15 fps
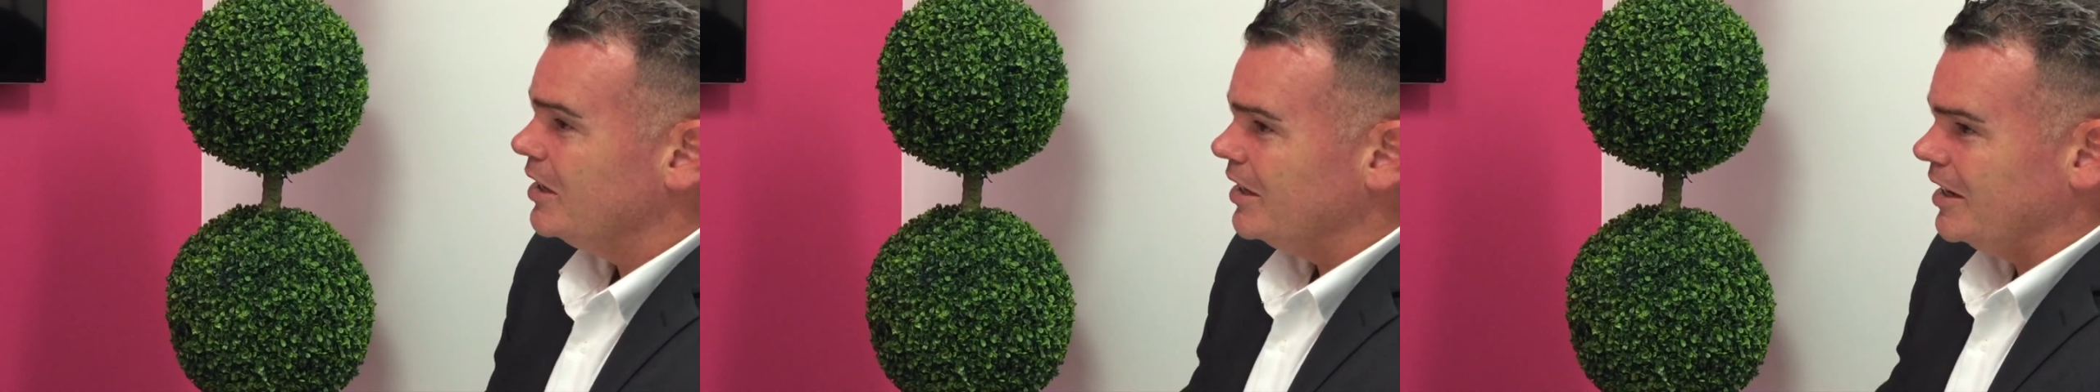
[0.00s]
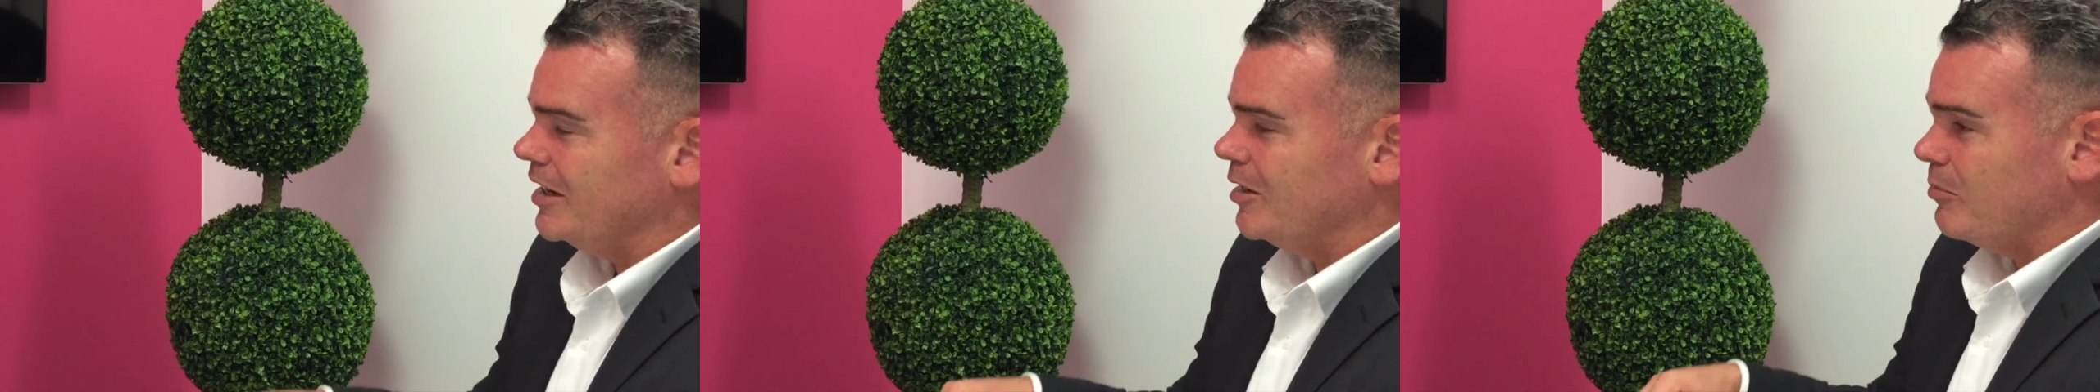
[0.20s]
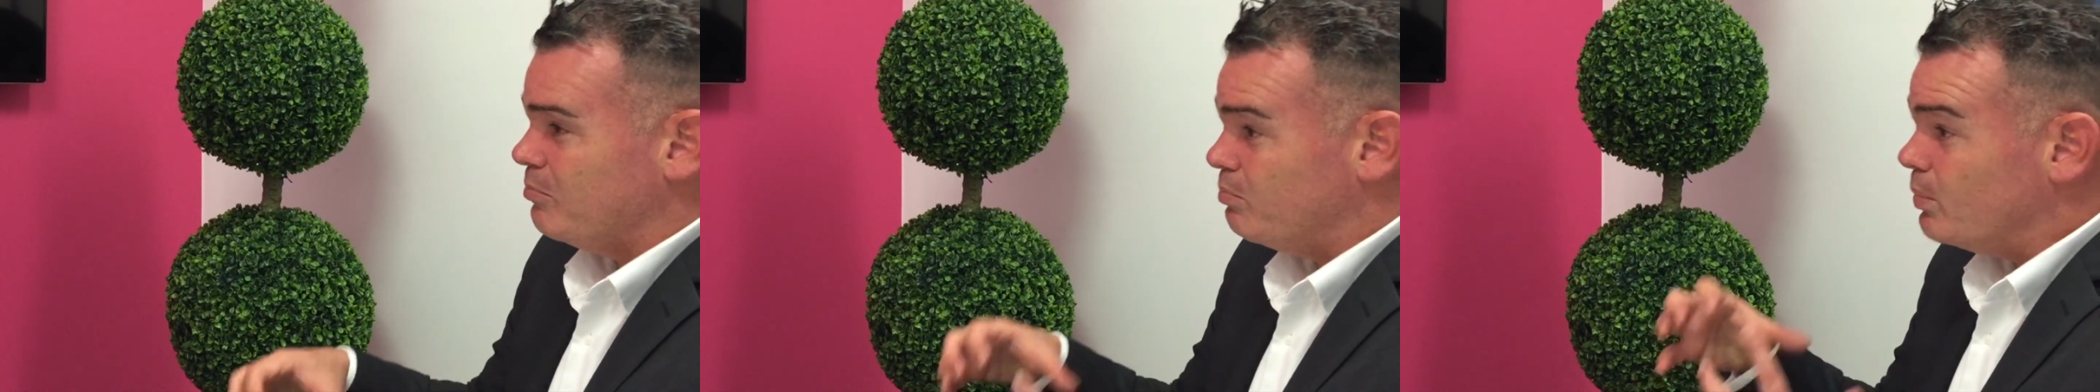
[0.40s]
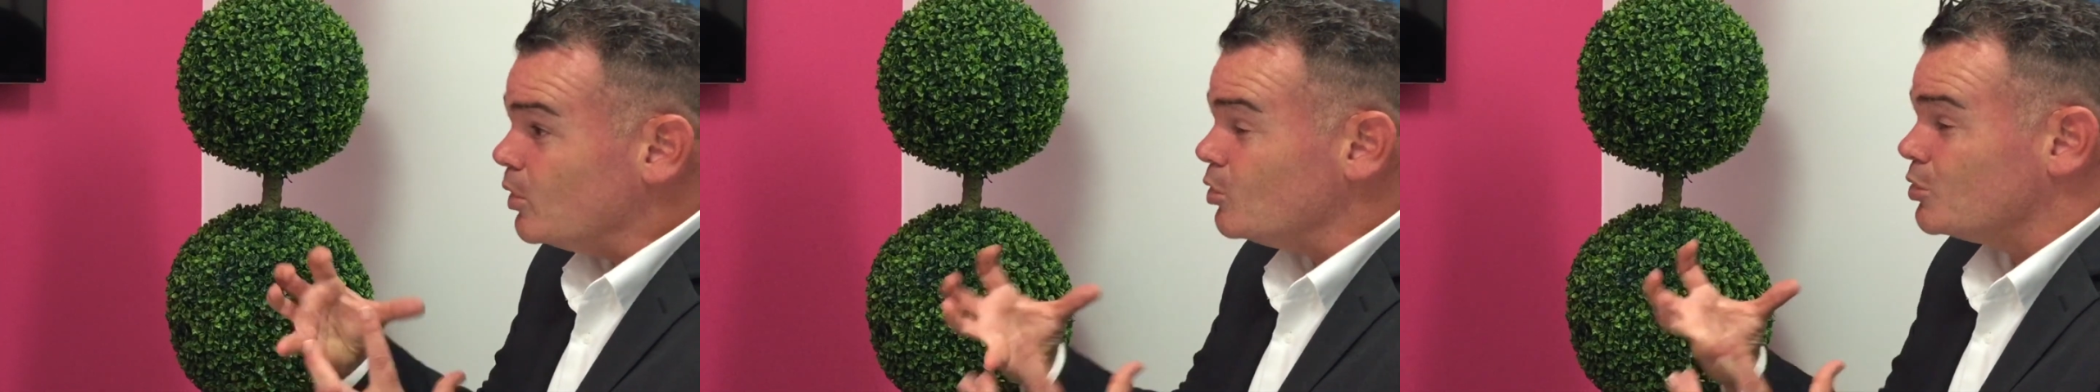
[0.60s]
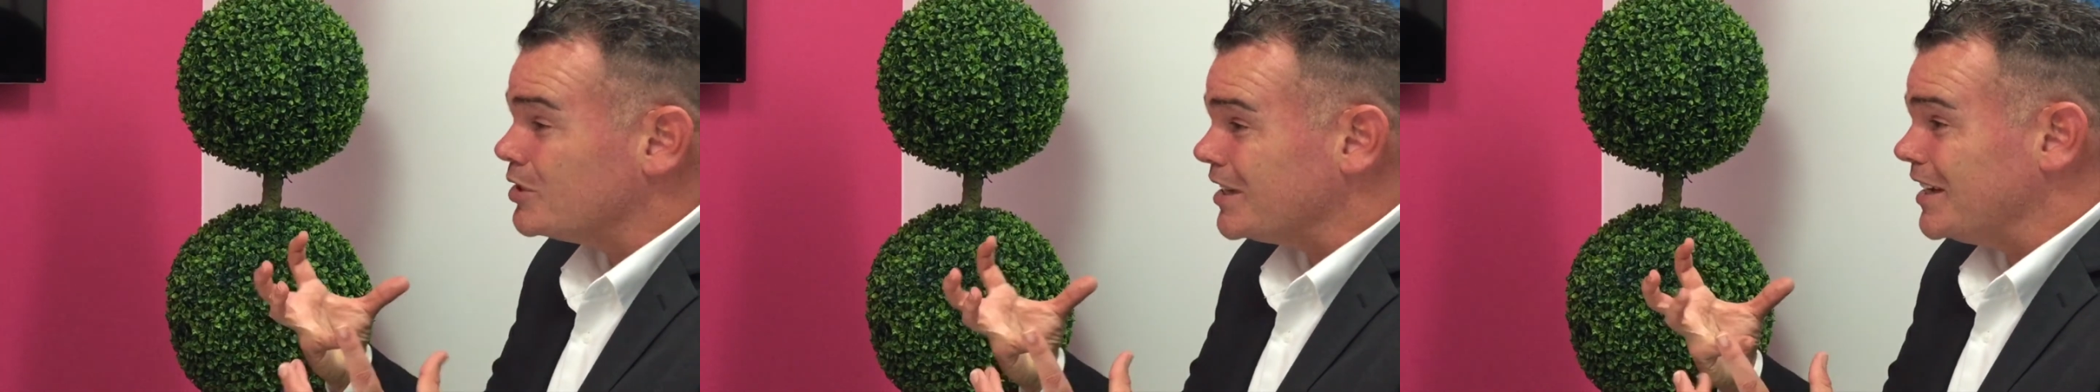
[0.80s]
in a
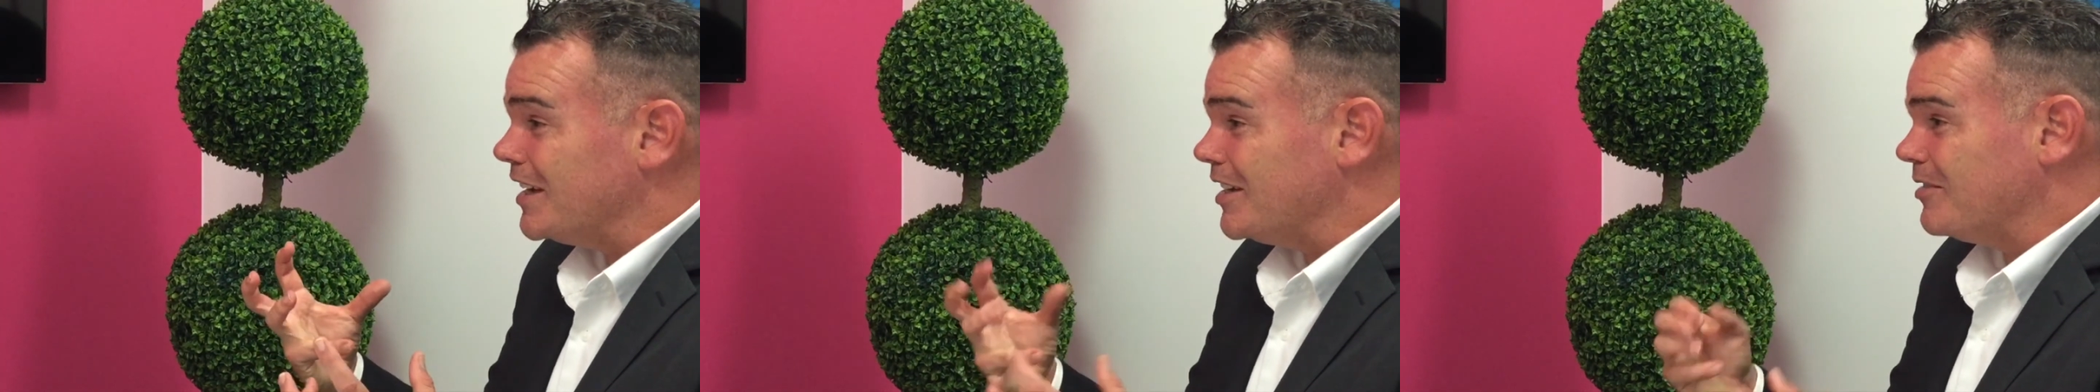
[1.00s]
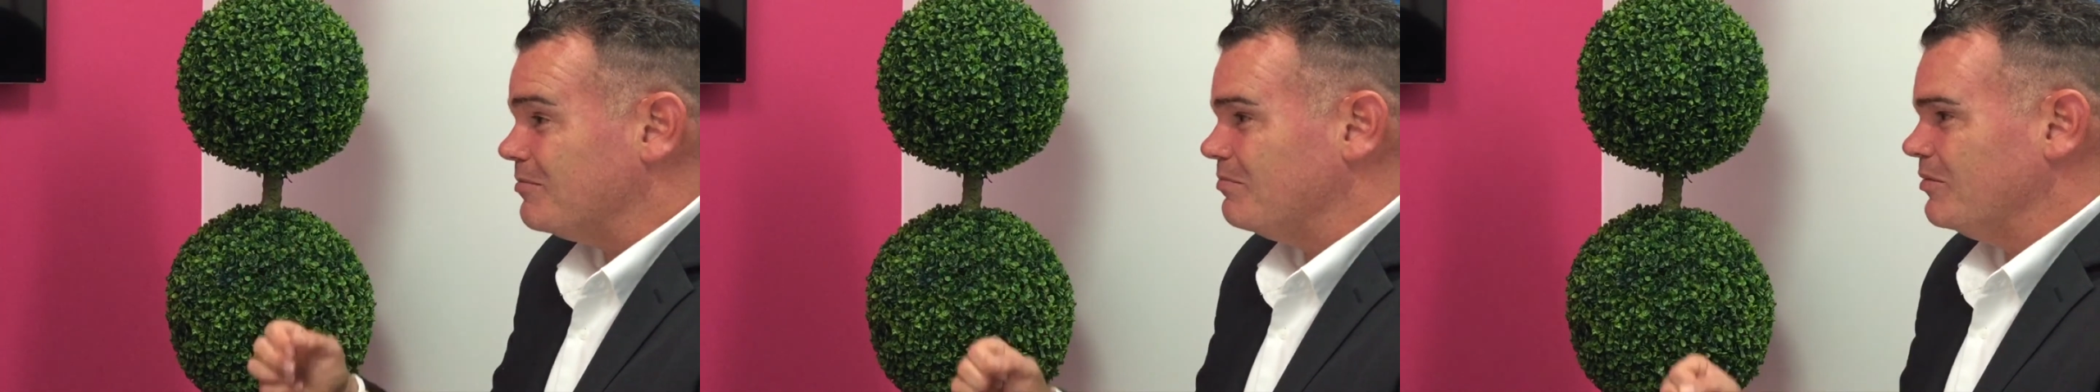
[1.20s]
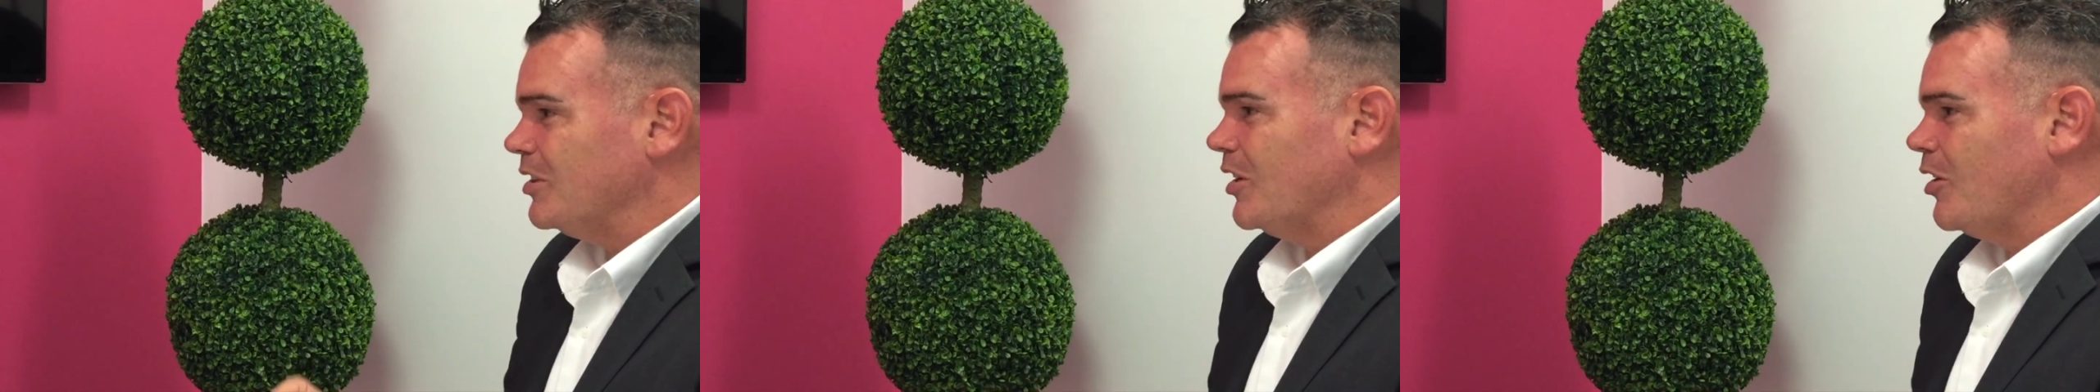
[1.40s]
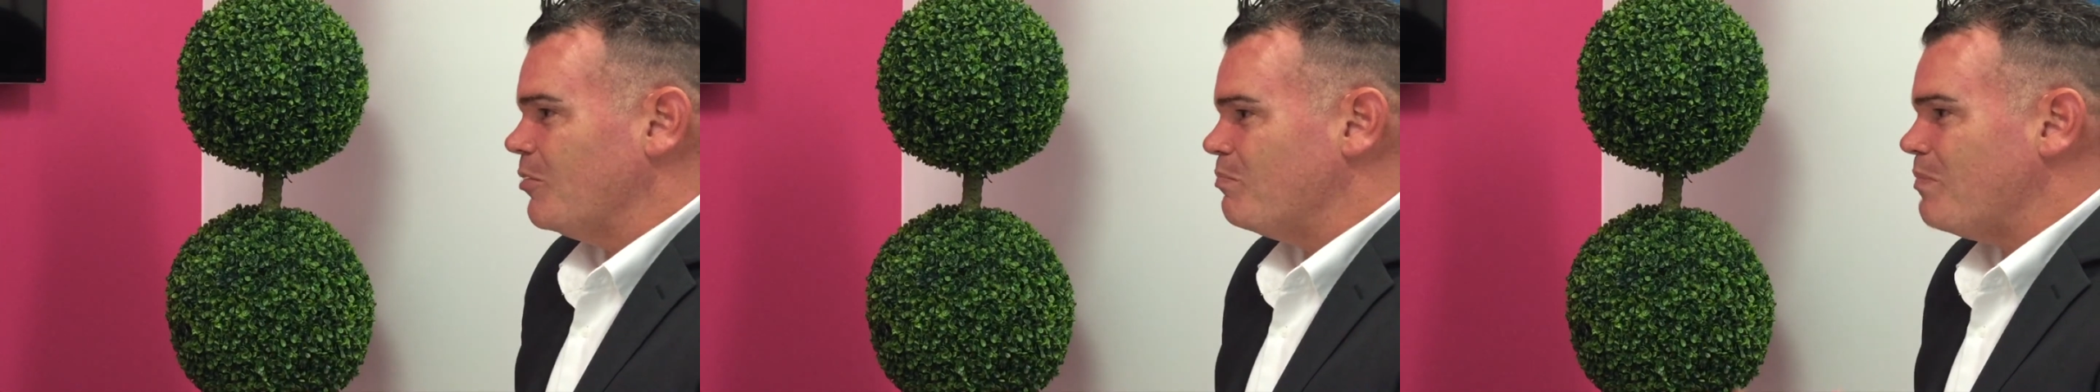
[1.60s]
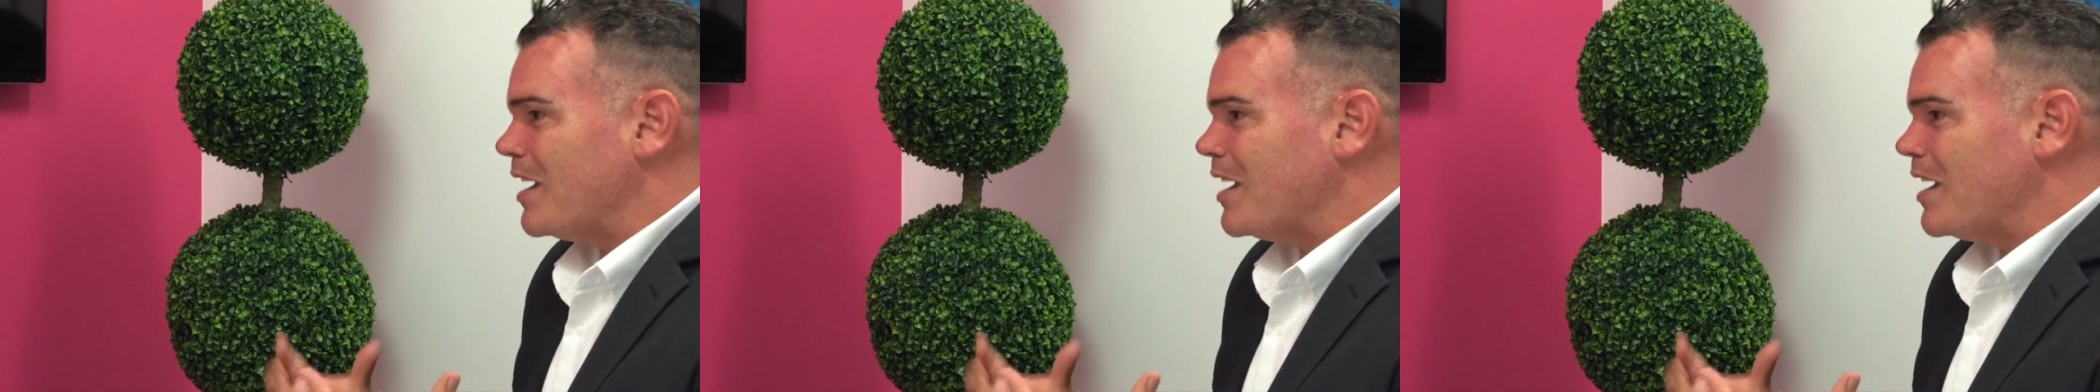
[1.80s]
boutique, you know,